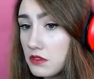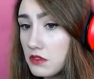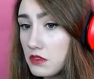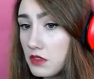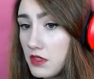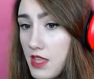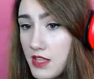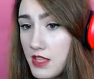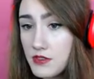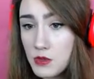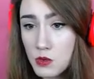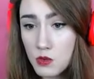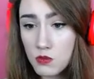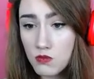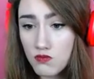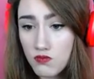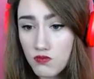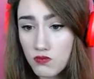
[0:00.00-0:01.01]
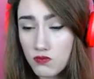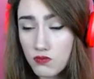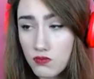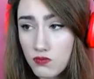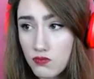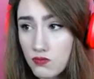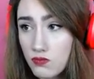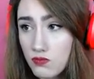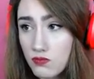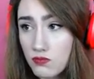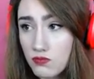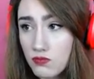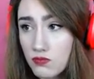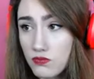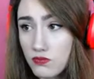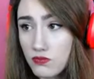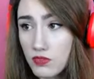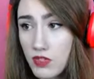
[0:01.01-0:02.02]
That's cool.
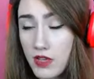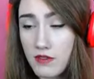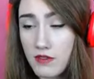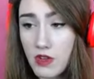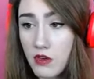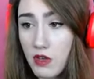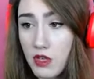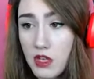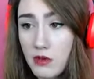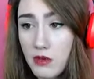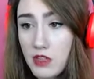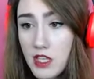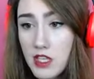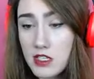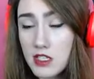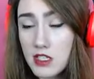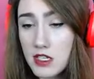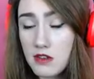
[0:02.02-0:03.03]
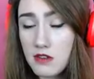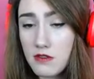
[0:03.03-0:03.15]
I have no idea what that did.